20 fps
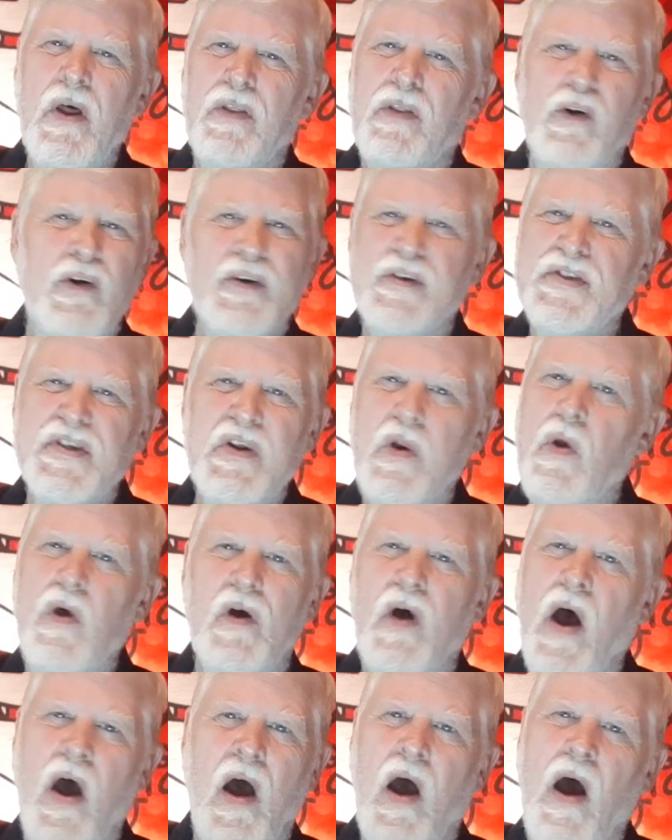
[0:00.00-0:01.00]
There is,
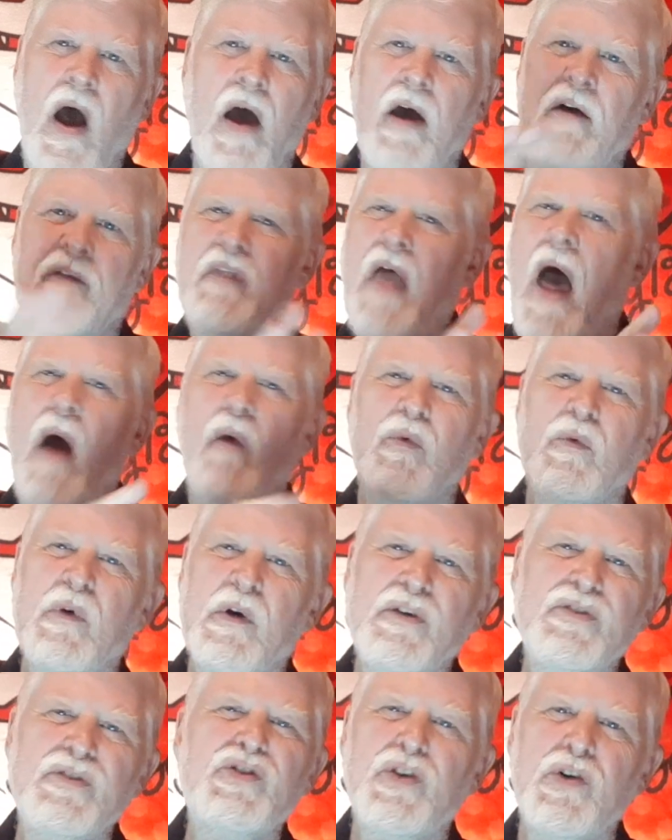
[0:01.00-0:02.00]
uh, if that
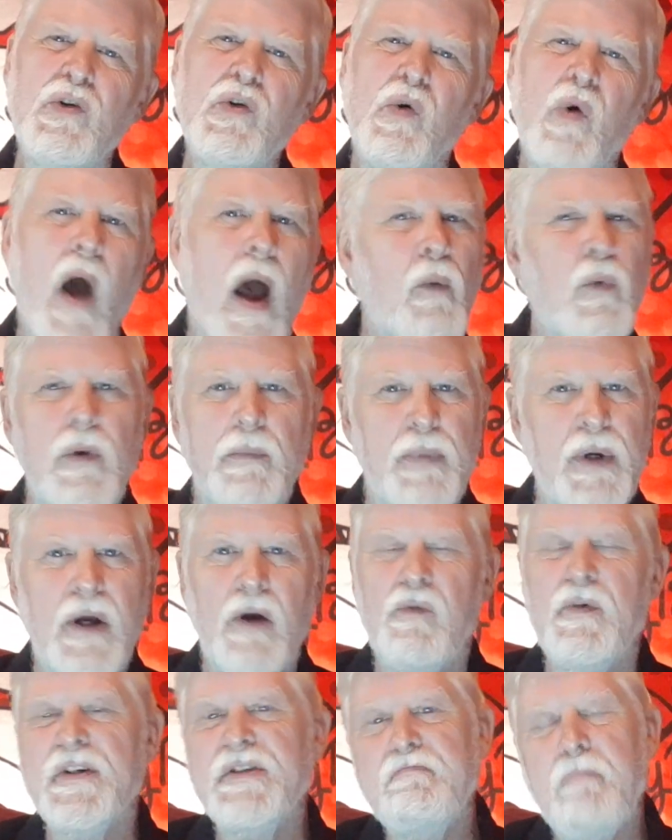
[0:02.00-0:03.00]
were true, I would be
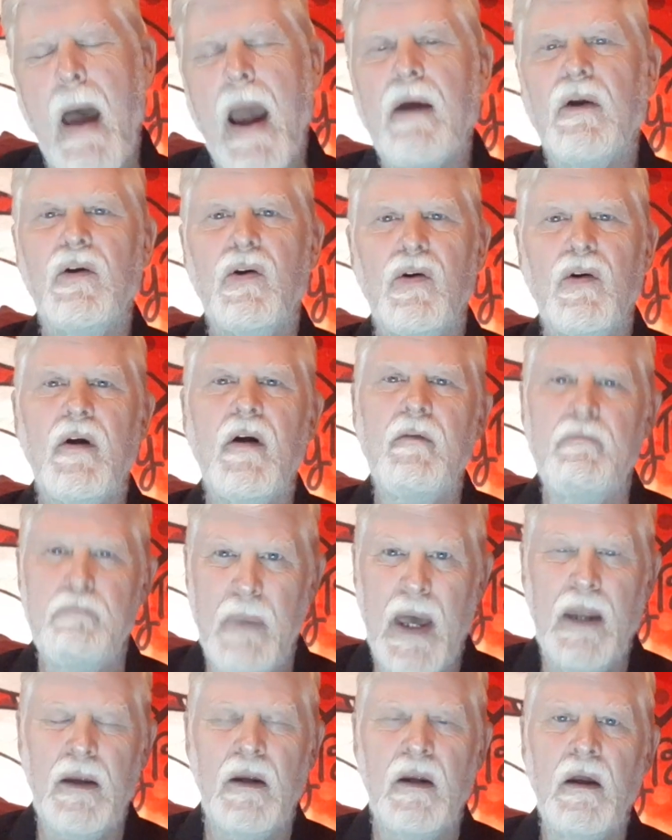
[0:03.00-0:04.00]
a respecter of
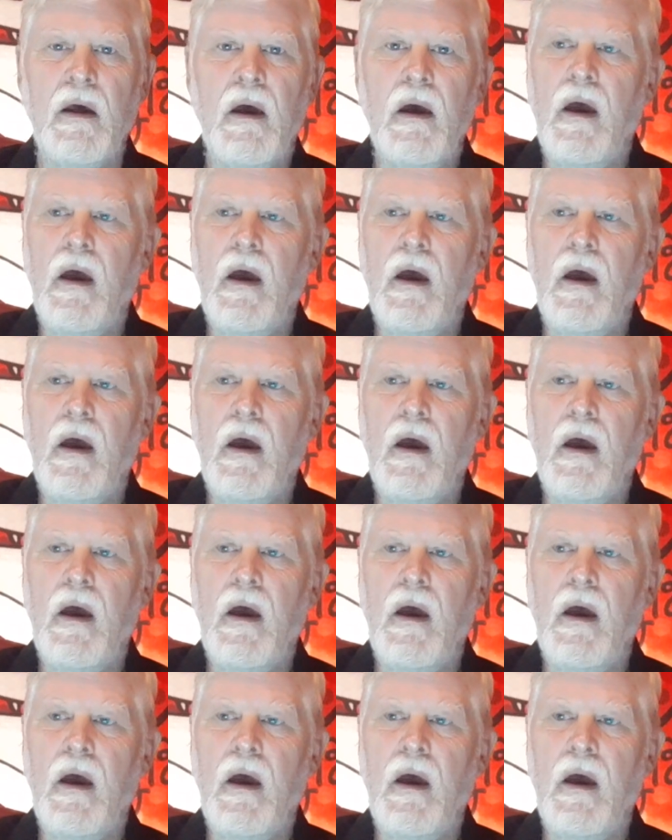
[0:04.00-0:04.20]
men.